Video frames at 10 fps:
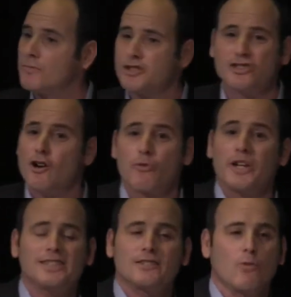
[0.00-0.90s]
There's no
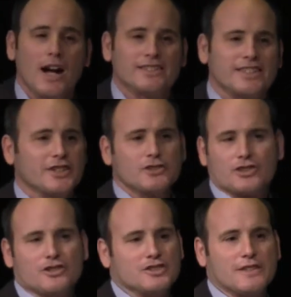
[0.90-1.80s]
reason why
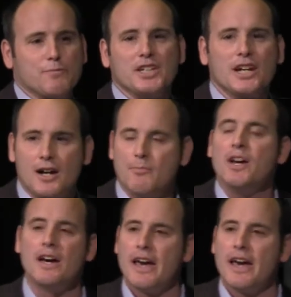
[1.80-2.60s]
Sears couldn't have become